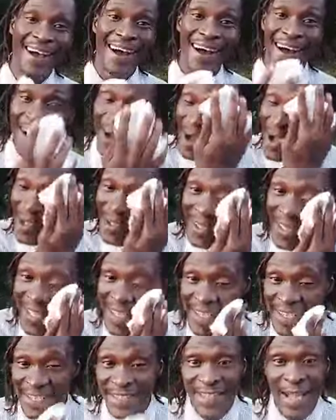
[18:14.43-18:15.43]
All
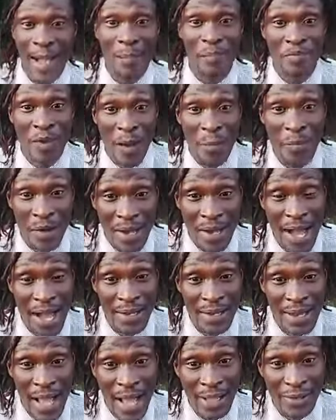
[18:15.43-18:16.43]
this now
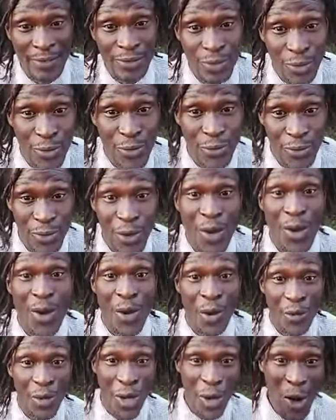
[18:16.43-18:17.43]
propaganda tool.
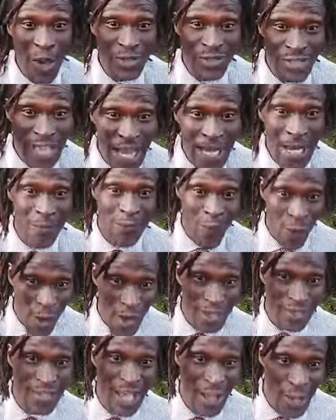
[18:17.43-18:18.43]
We they go sign up for going
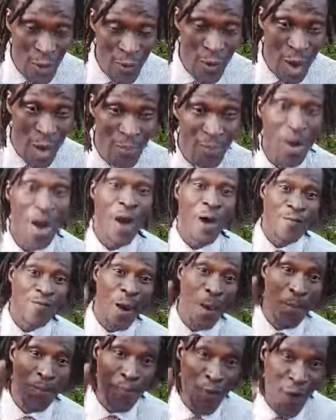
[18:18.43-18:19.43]
inside Europe
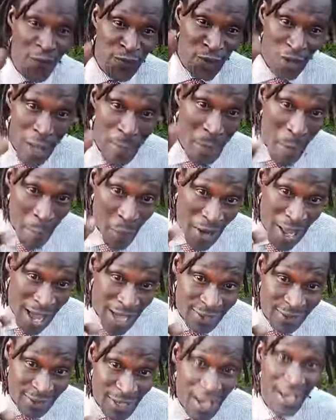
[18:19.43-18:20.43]
for proof to them people they
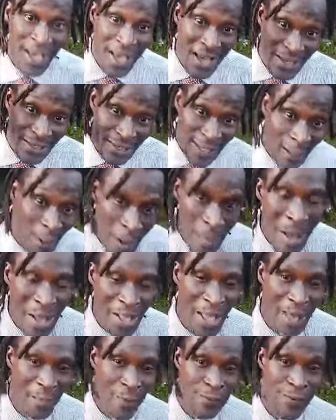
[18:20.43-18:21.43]
are say Solomon
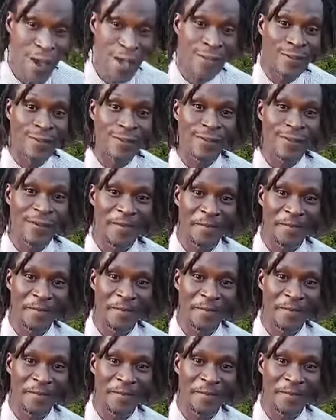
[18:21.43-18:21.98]
able fet.